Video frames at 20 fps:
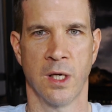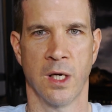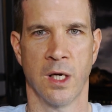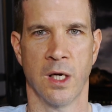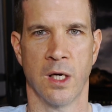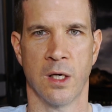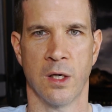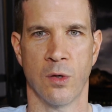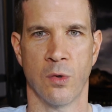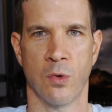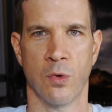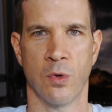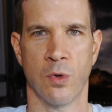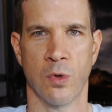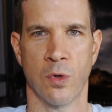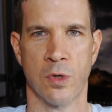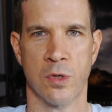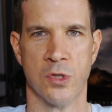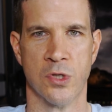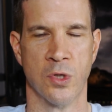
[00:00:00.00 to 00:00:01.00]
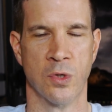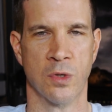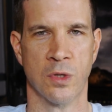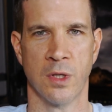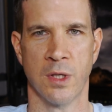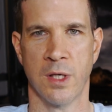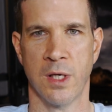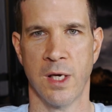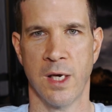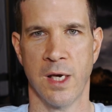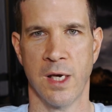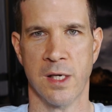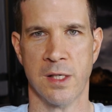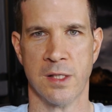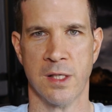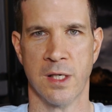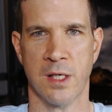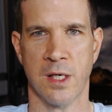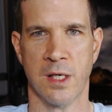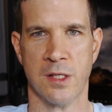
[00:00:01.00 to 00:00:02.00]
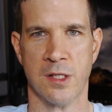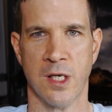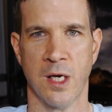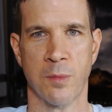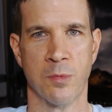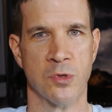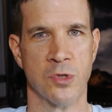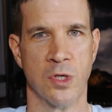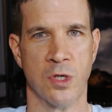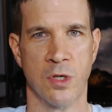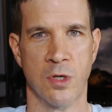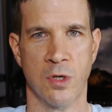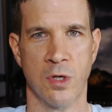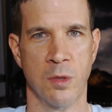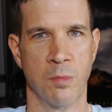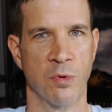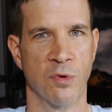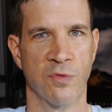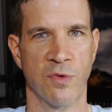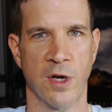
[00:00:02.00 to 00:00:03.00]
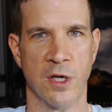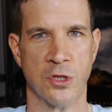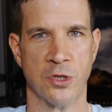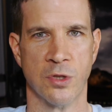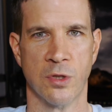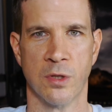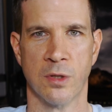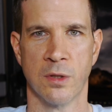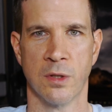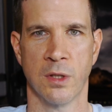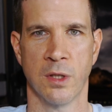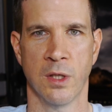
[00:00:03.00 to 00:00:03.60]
or certainly as a cybersecurity professional